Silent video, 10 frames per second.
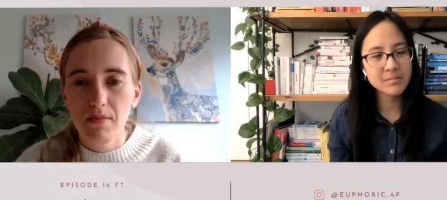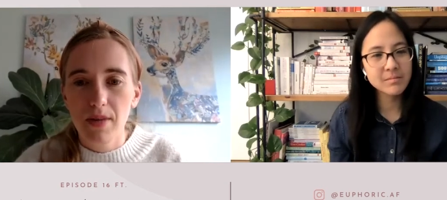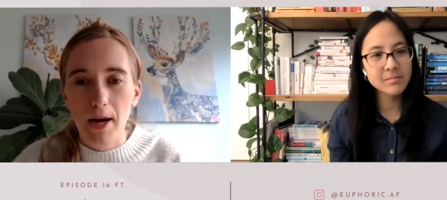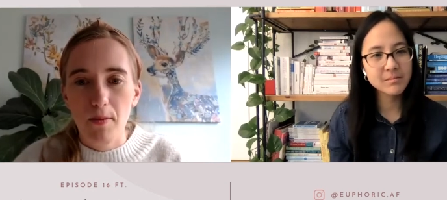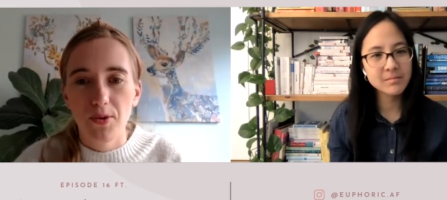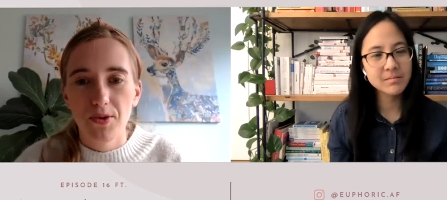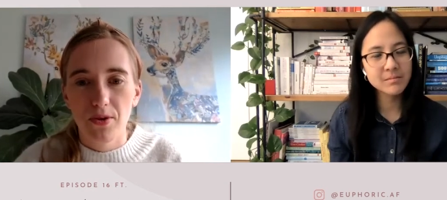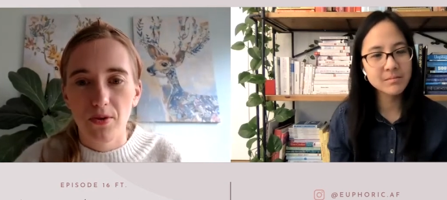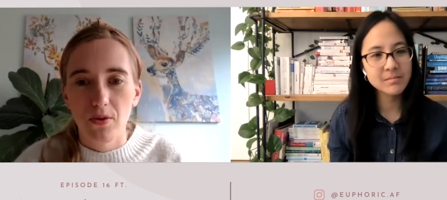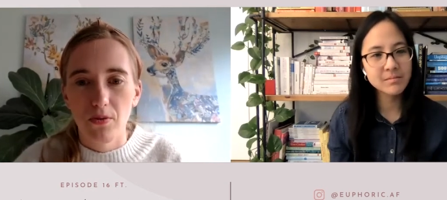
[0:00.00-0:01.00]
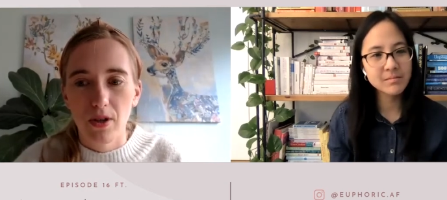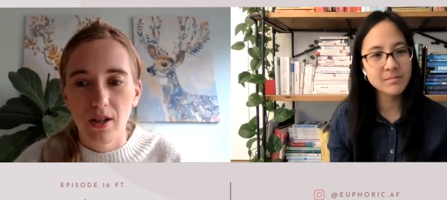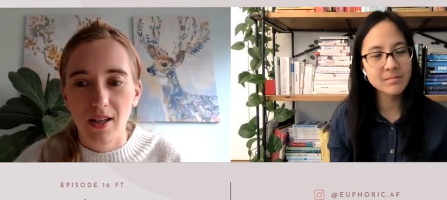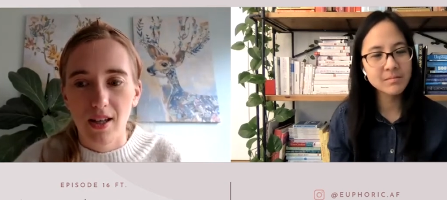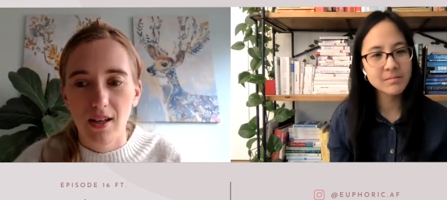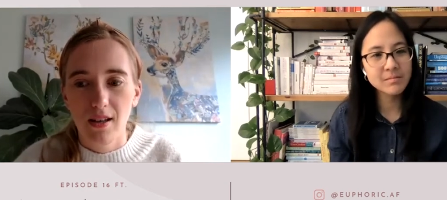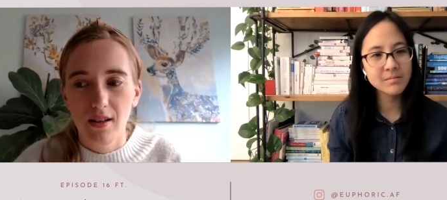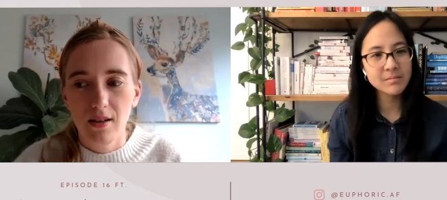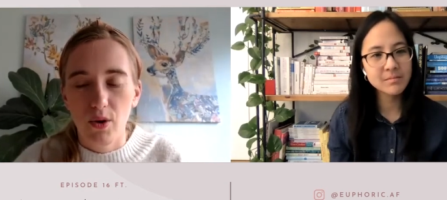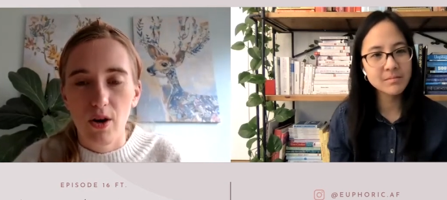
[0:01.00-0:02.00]
Speaker 1: be able to really
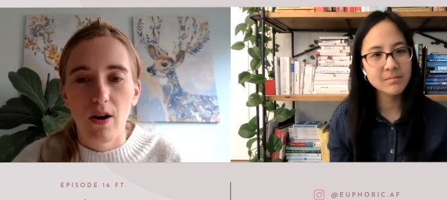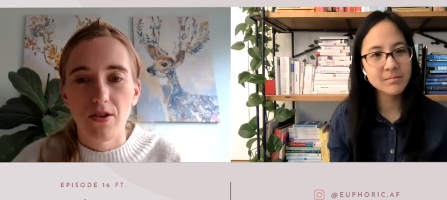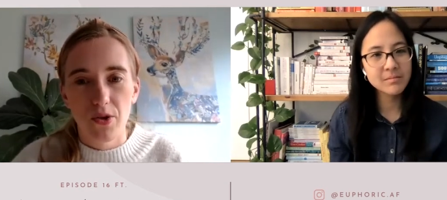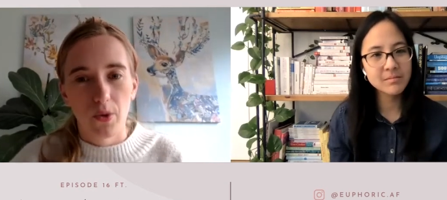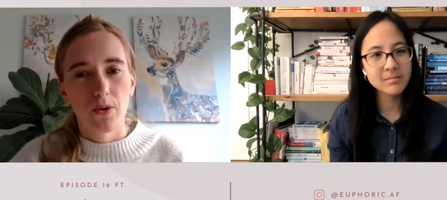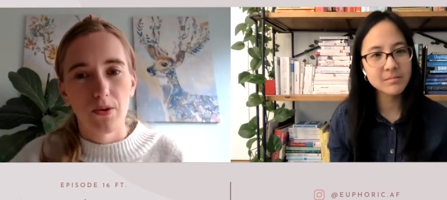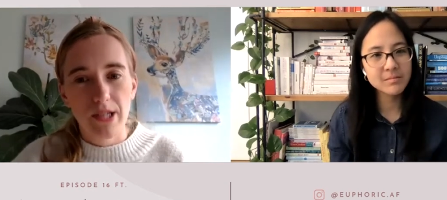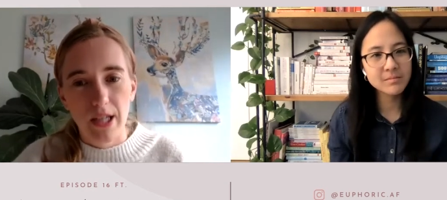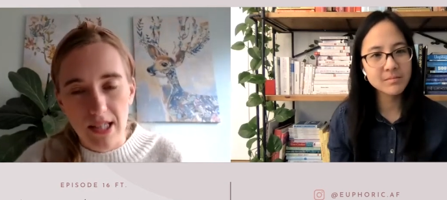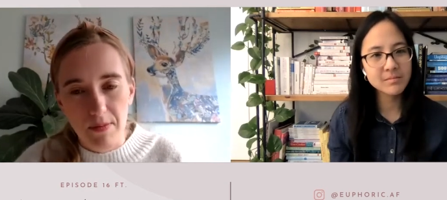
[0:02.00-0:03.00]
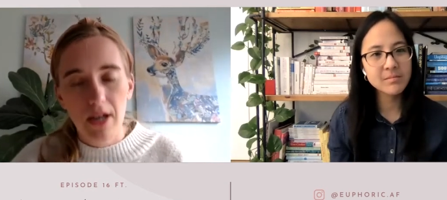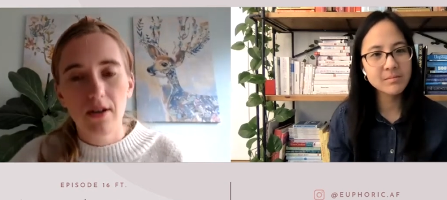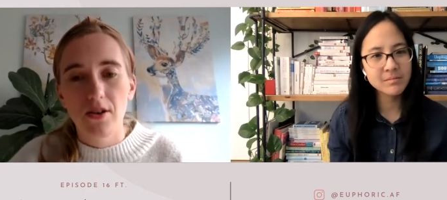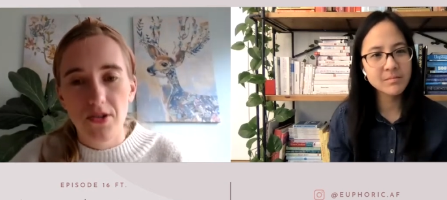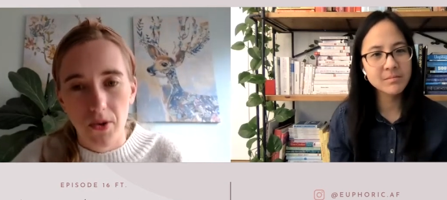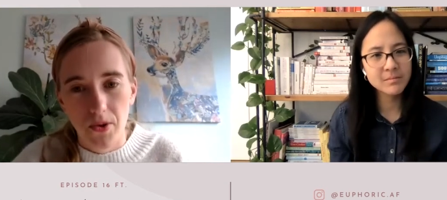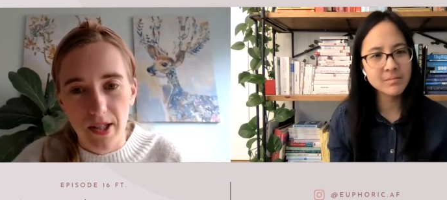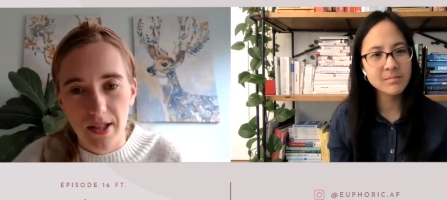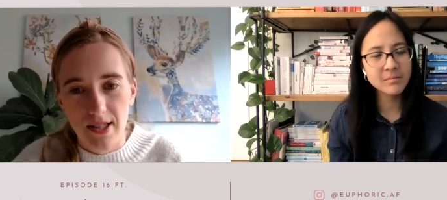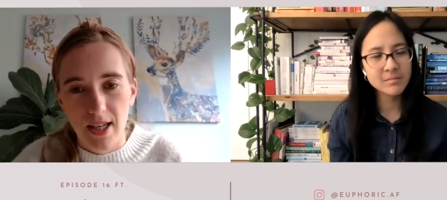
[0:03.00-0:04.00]
grow our souls and expand our souls
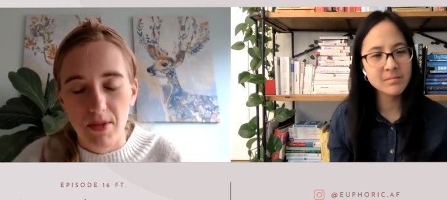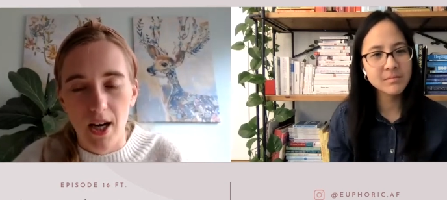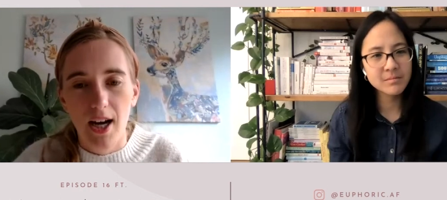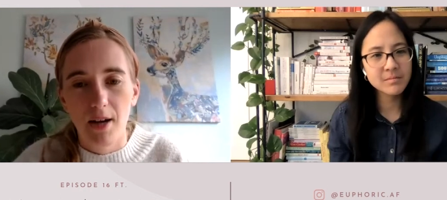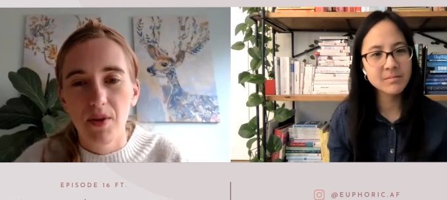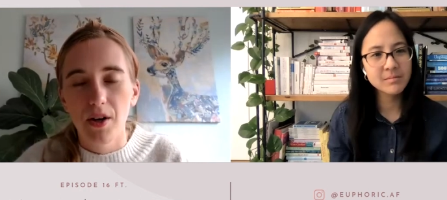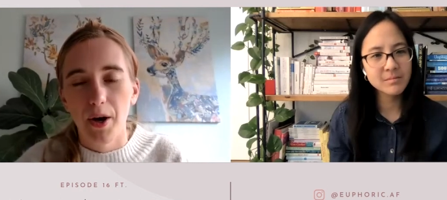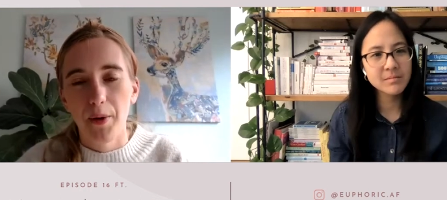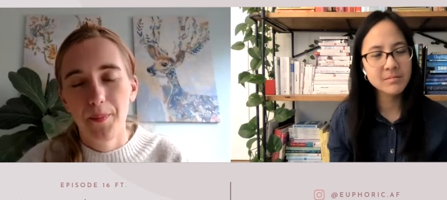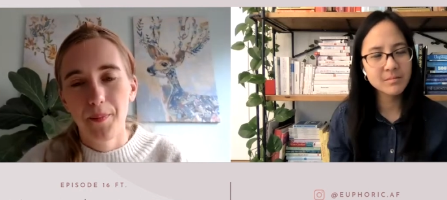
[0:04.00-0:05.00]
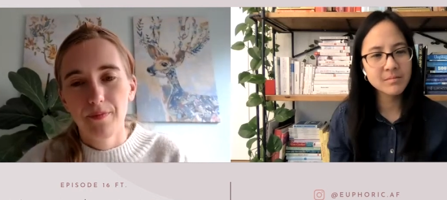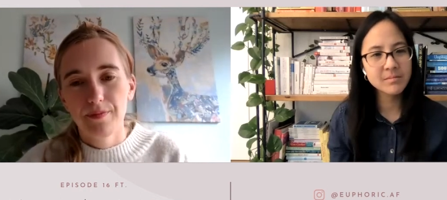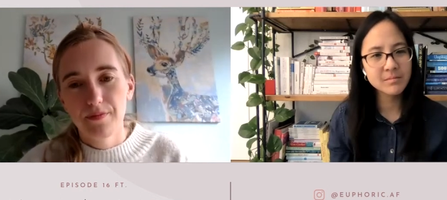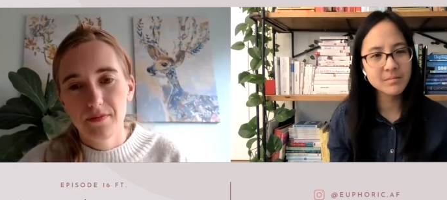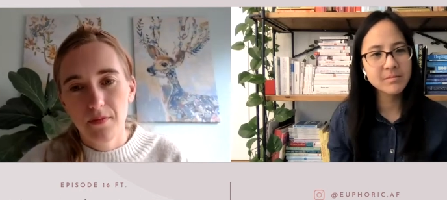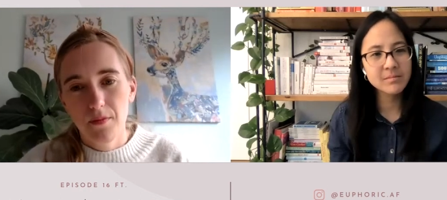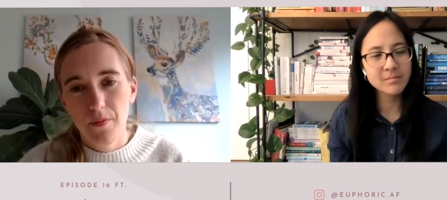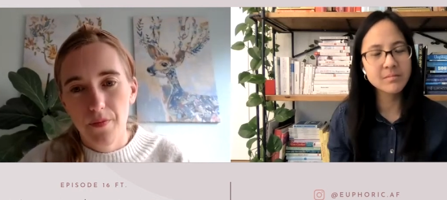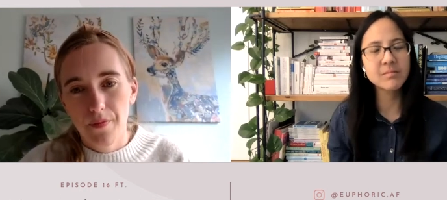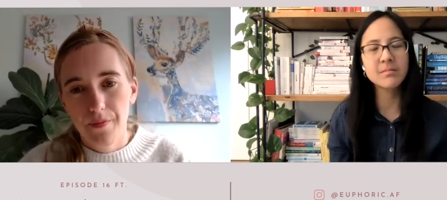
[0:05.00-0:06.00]
at the same time, you know?
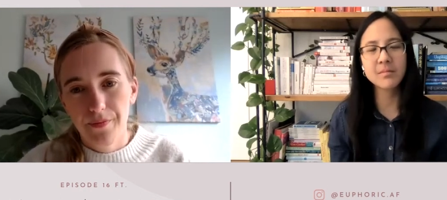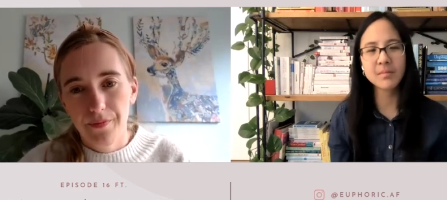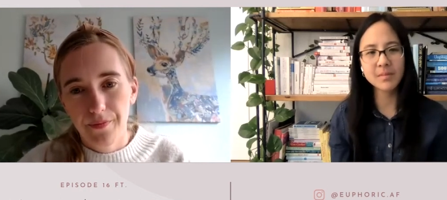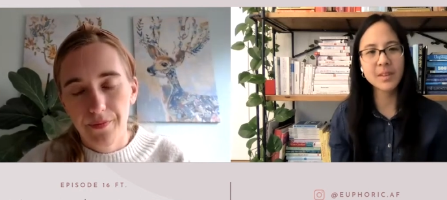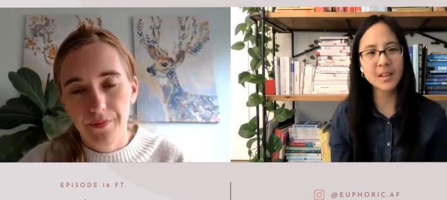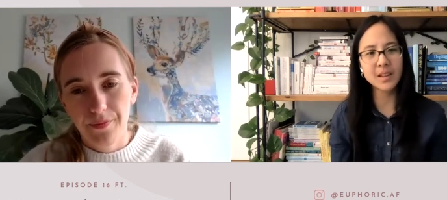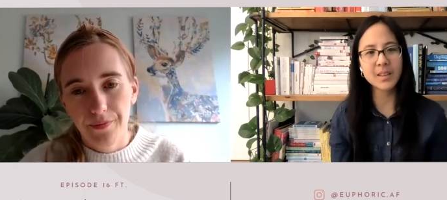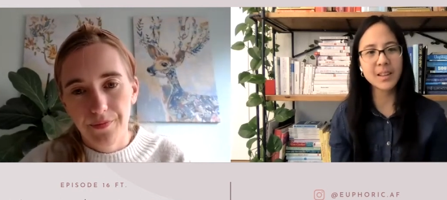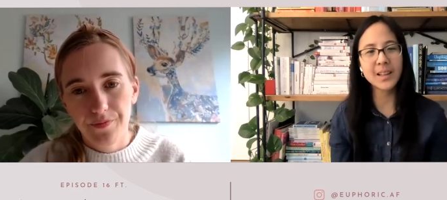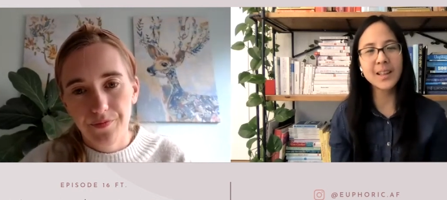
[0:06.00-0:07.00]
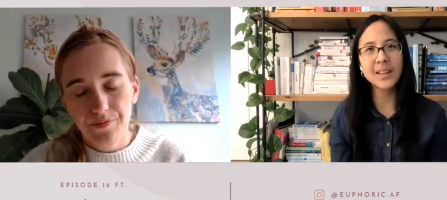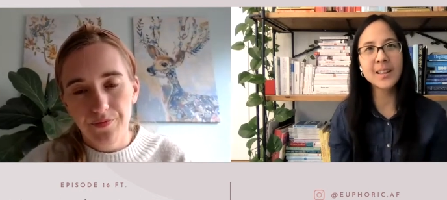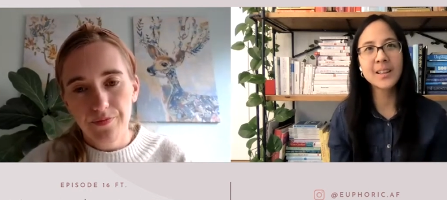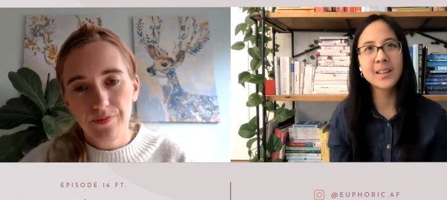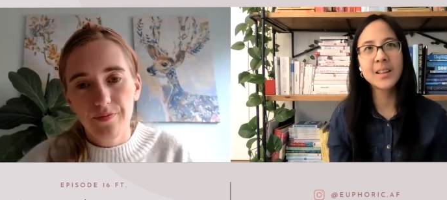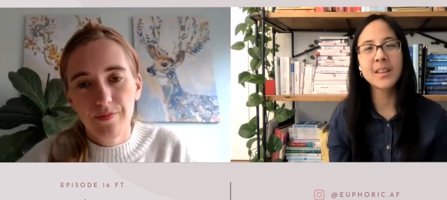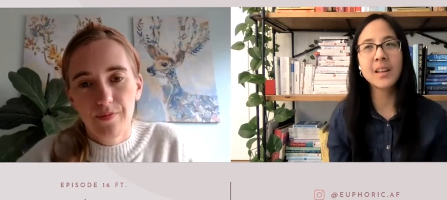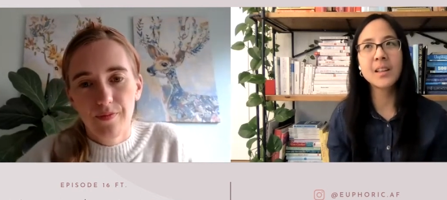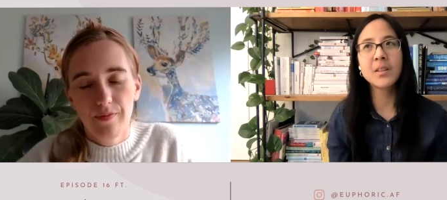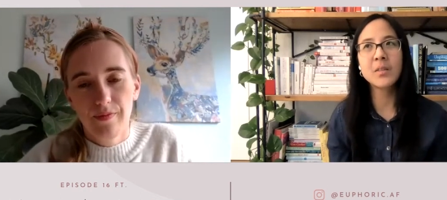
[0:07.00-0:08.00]
Speaker 2: Mm-hmm. Yeah, thinking,
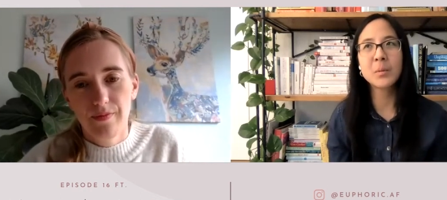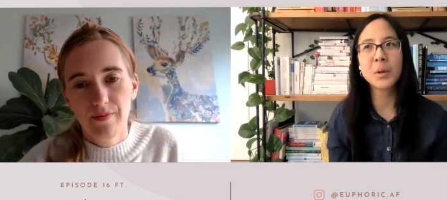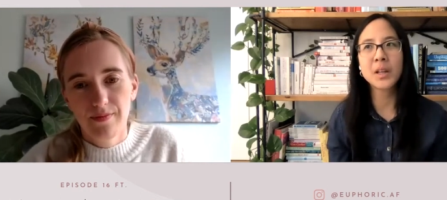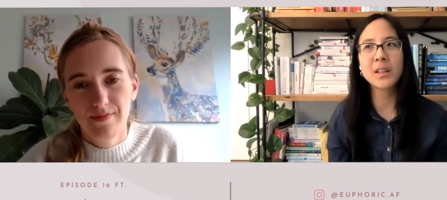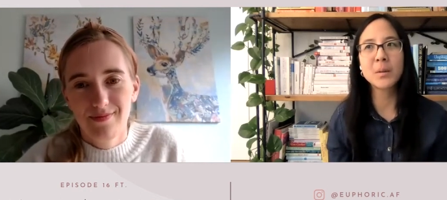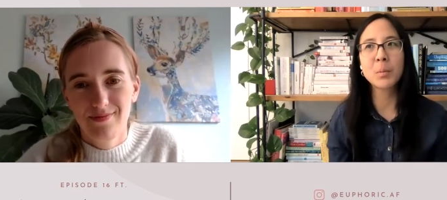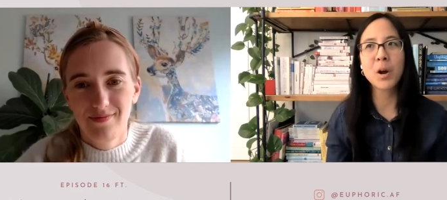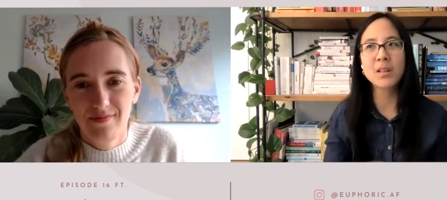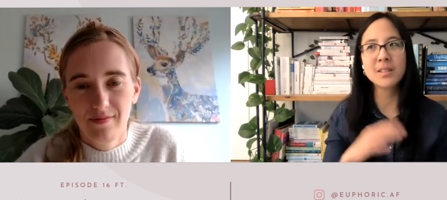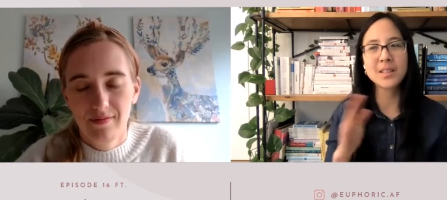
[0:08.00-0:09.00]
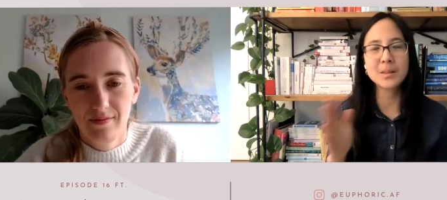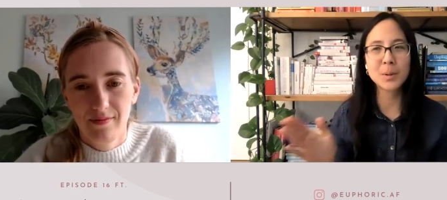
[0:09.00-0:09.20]
thank you for bringing the process